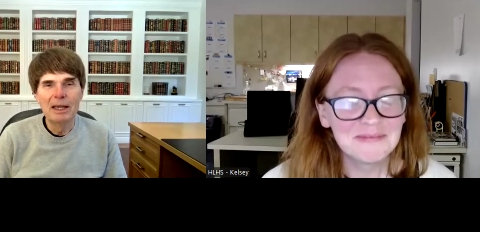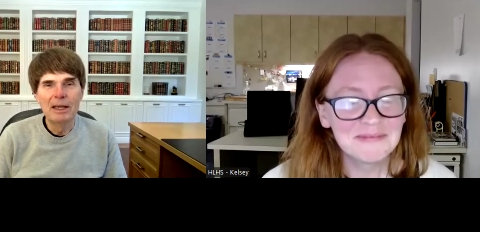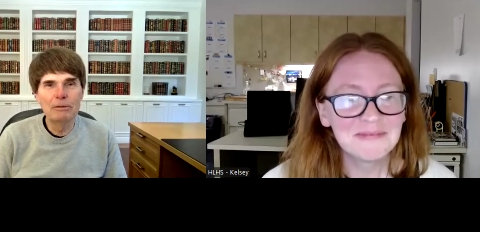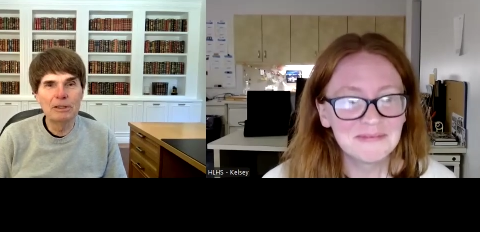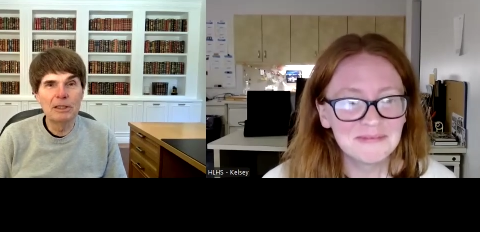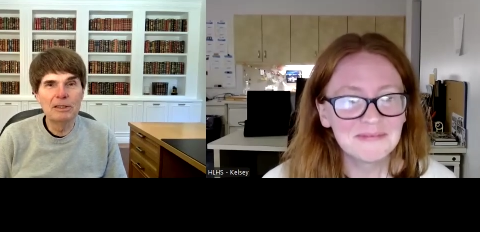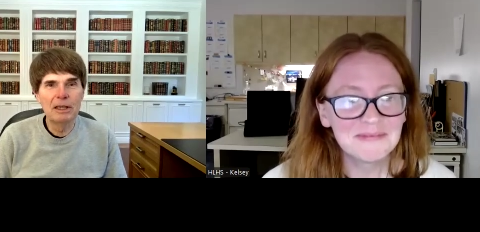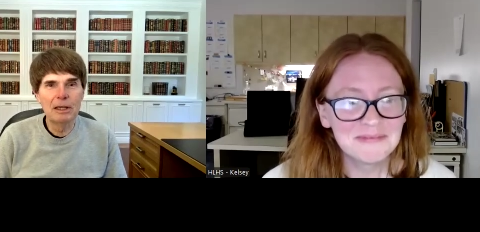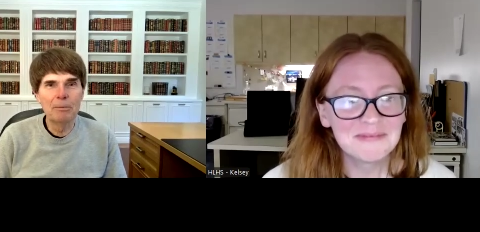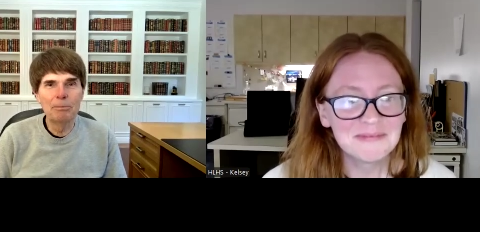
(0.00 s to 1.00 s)
Speaker 1: here's a
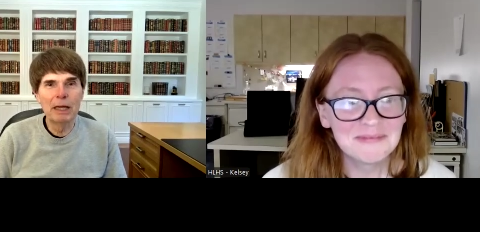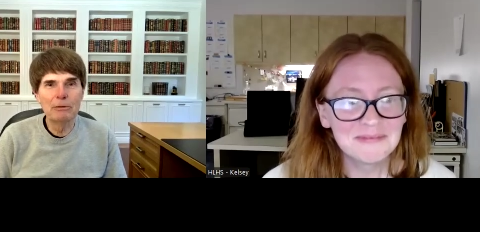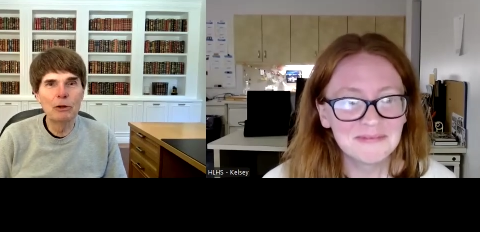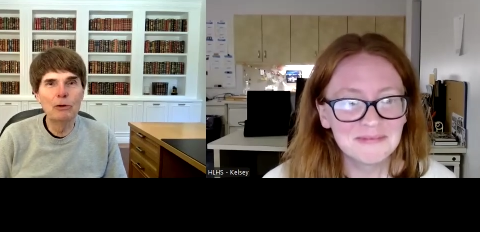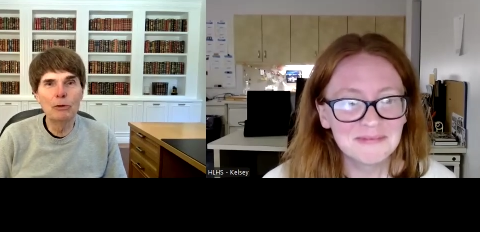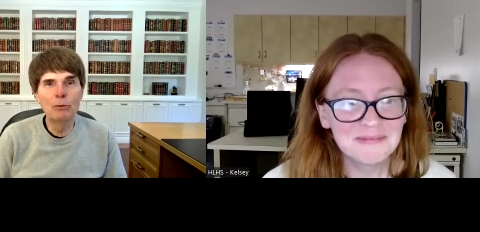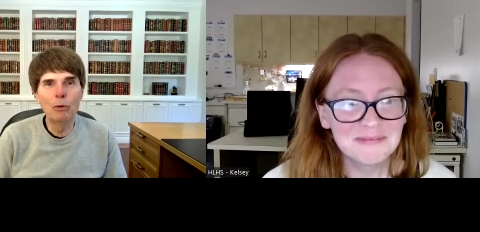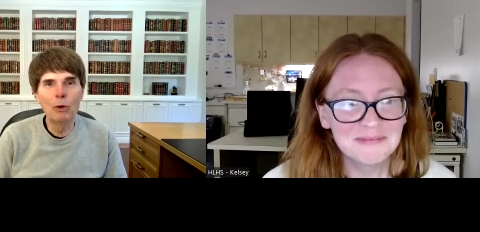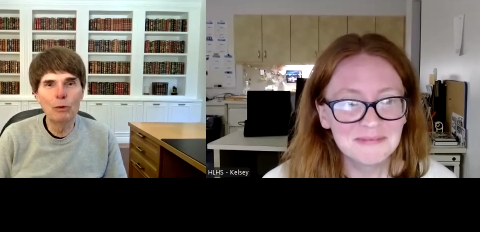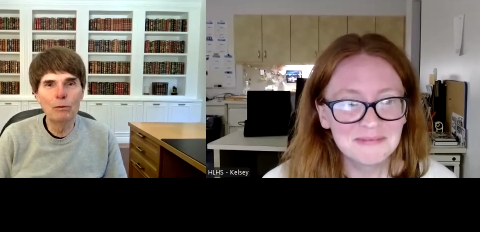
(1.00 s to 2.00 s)
tale about good
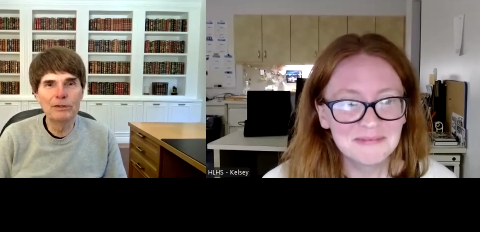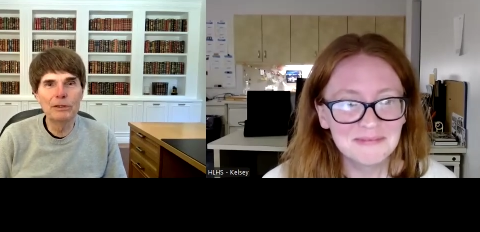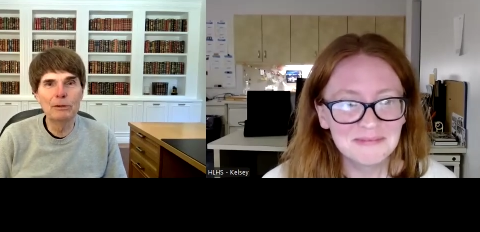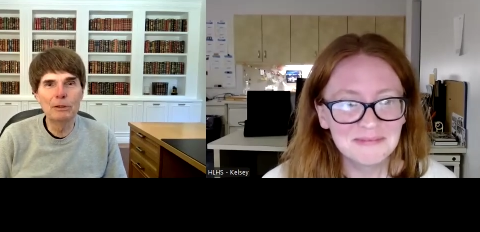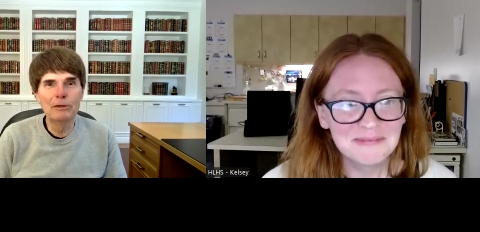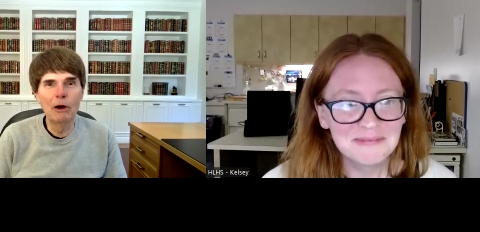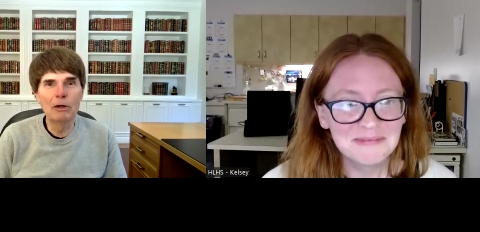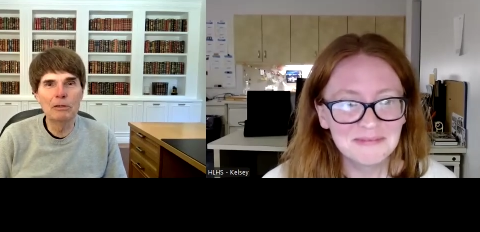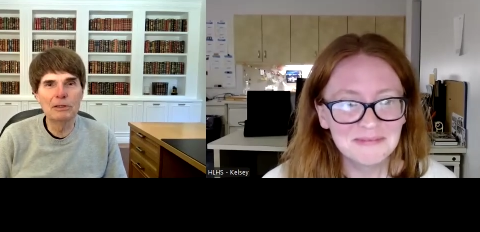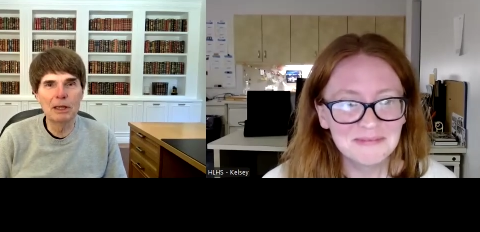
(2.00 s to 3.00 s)
wolves, good
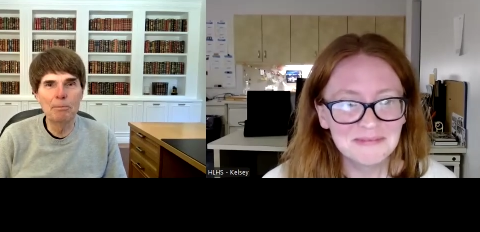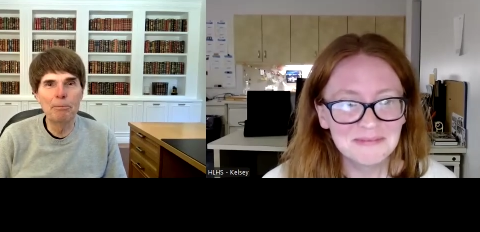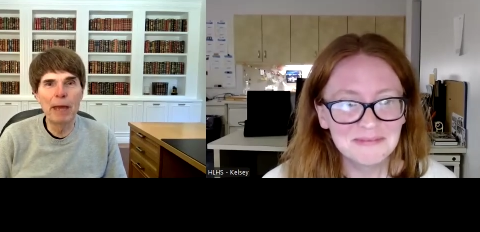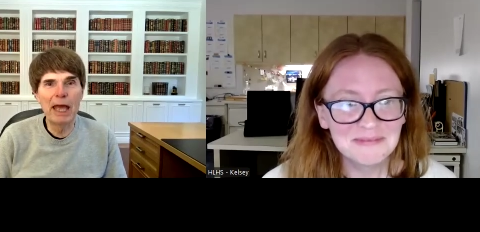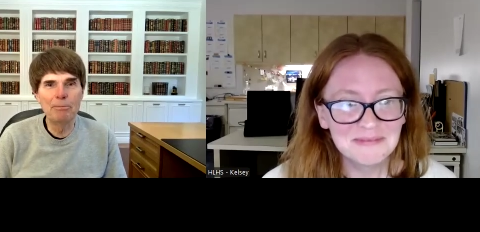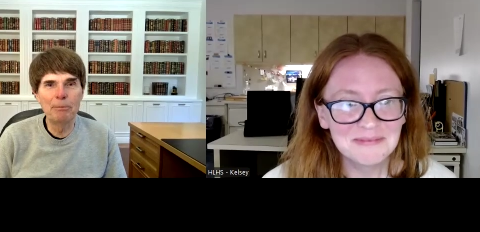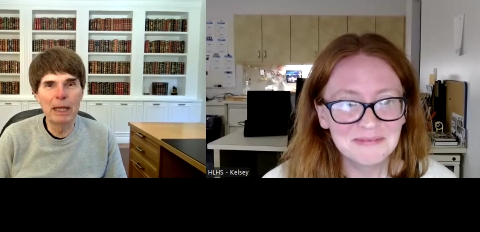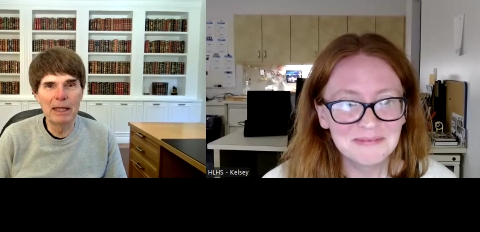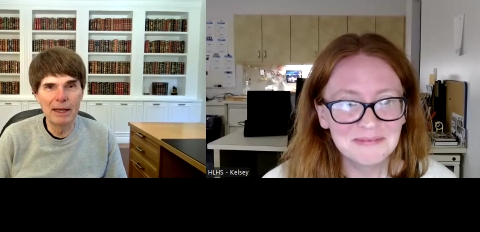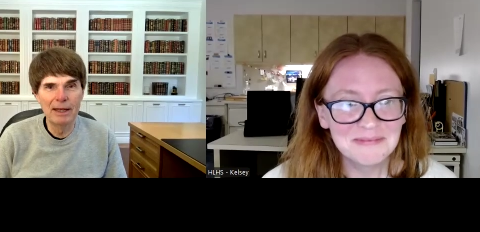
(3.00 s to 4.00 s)
dogs, and bad
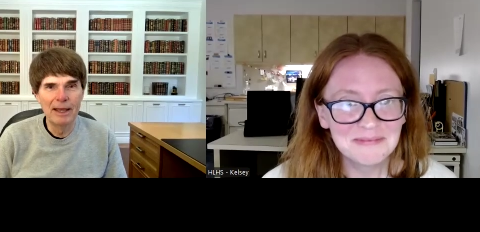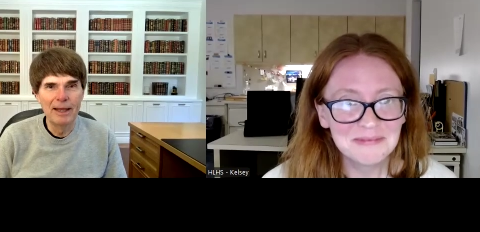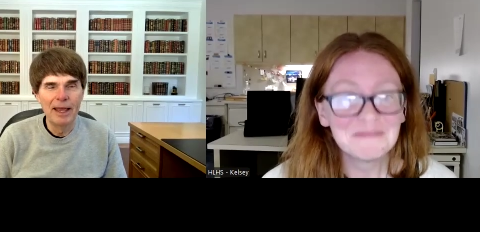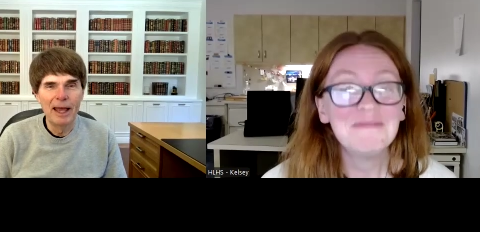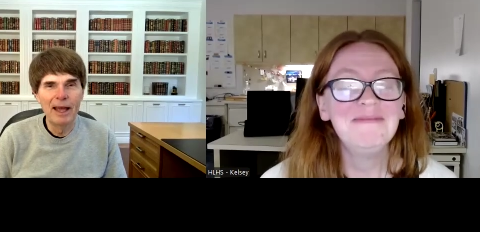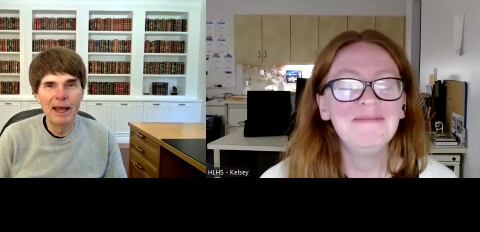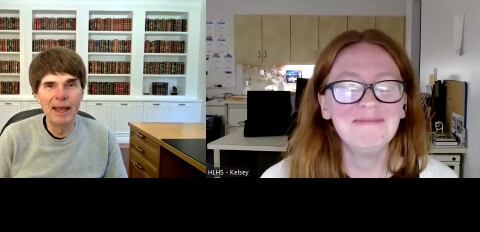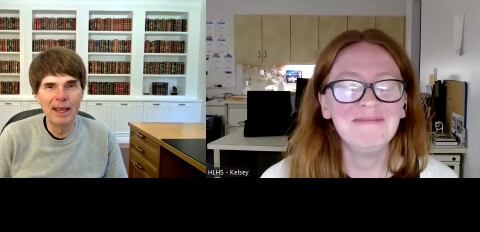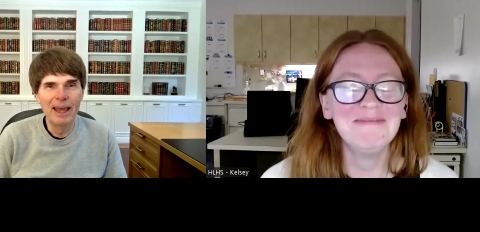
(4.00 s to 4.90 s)
men. Uh,